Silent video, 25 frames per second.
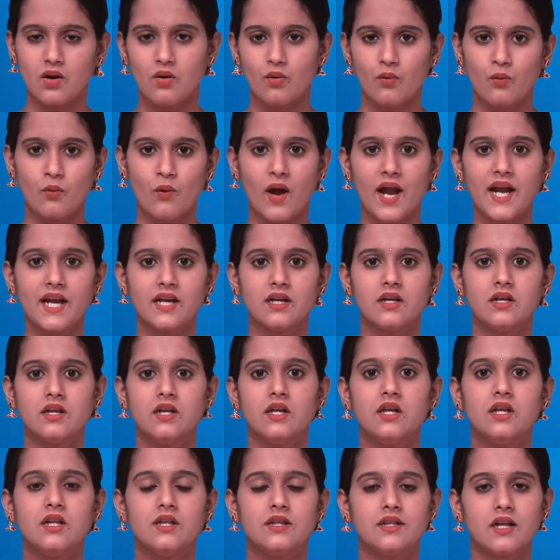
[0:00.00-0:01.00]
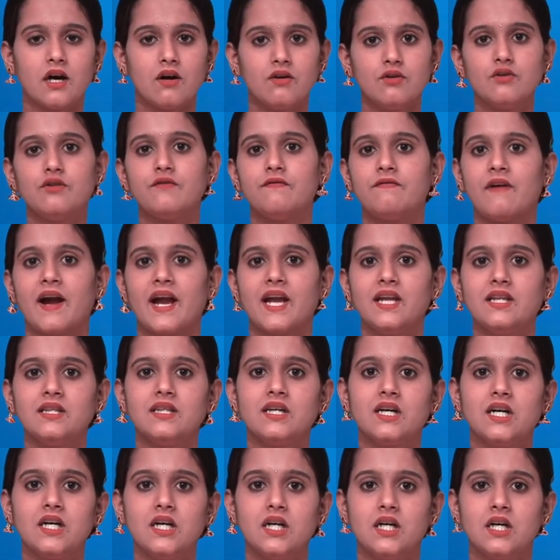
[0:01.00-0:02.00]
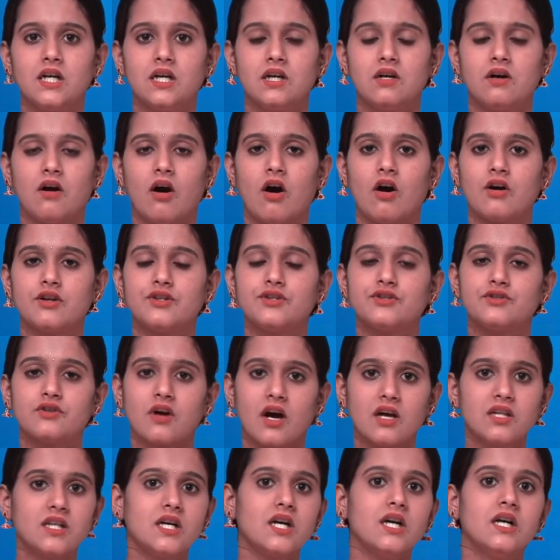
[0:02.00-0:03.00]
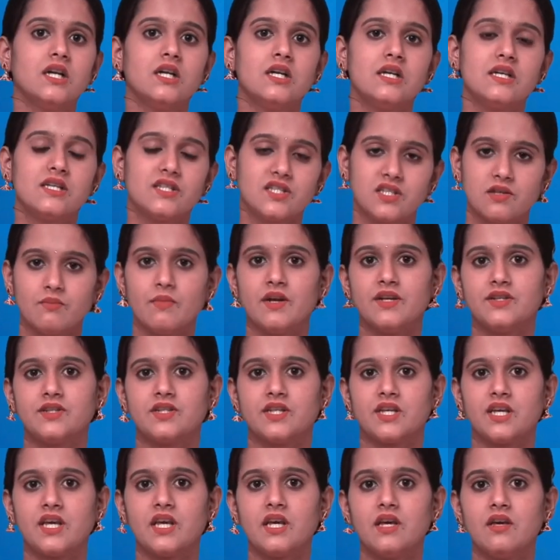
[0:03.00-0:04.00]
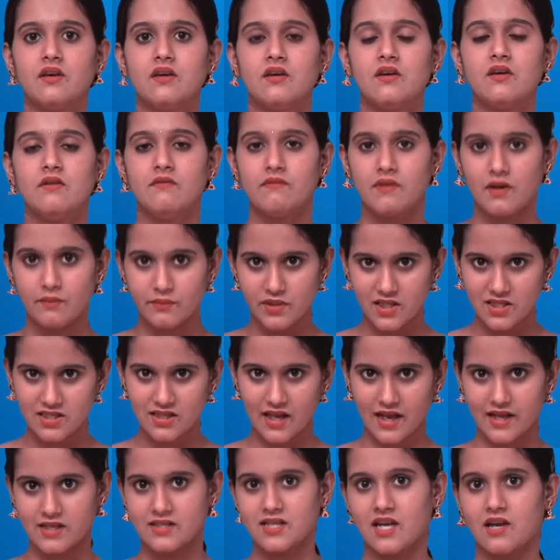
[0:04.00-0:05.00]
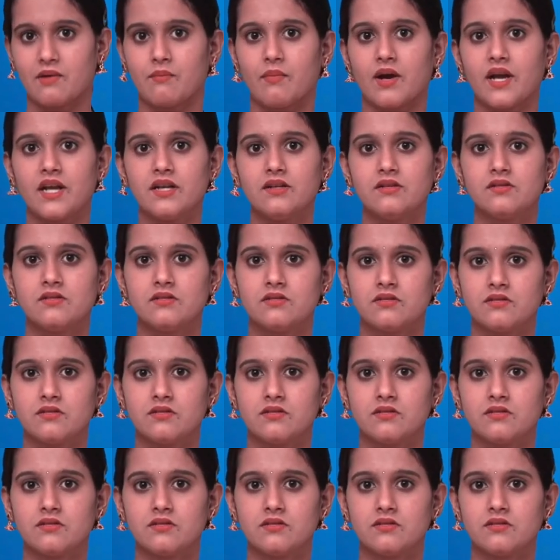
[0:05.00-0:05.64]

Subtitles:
Right, now to find the, or to draw the symmetry from this line segment,